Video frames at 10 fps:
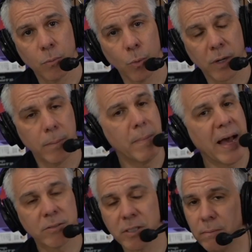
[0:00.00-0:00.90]
we're going to
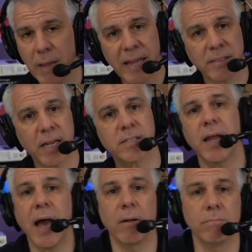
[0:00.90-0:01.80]
mount it and test it
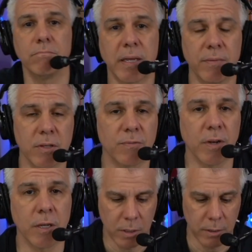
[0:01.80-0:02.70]
out in this
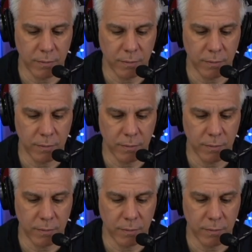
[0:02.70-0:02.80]
video.